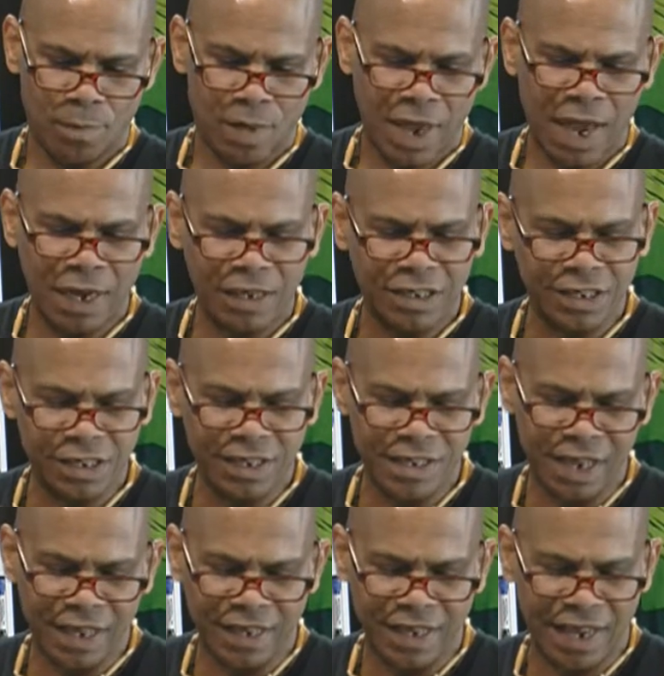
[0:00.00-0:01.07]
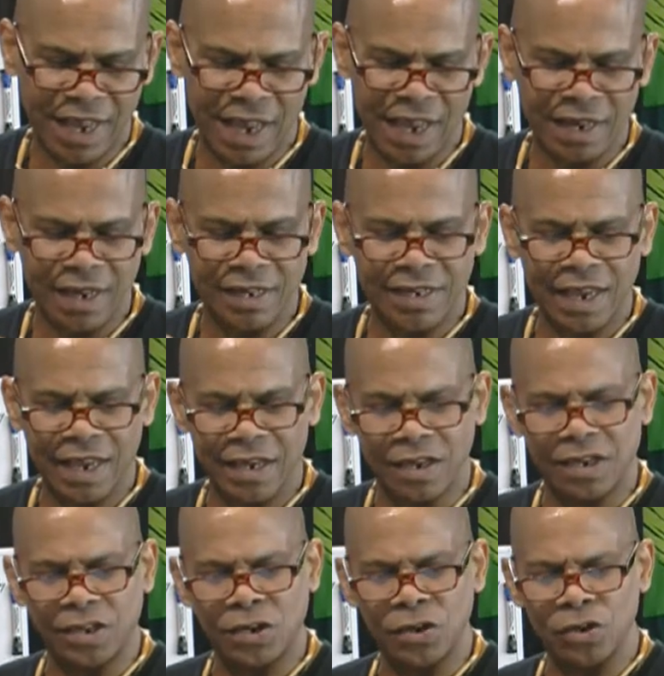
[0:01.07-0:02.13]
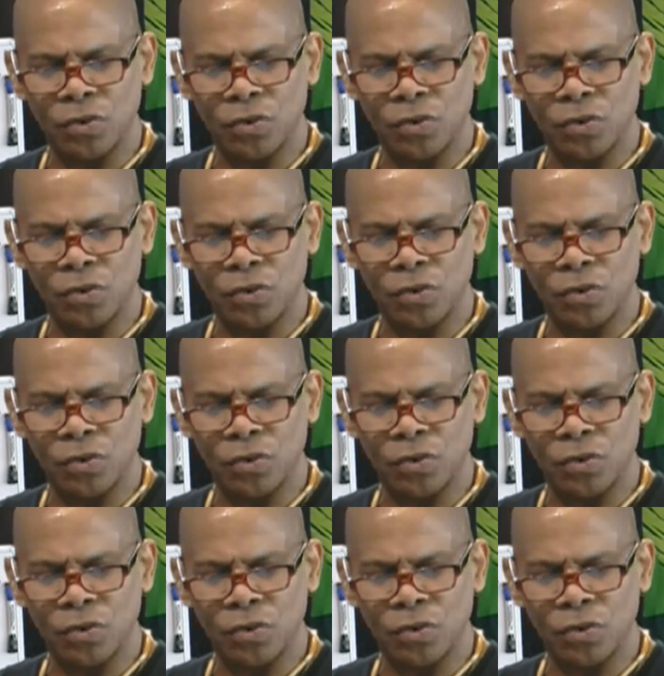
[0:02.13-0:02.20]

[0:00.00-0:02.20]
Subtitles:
I'd just like to add, I take acute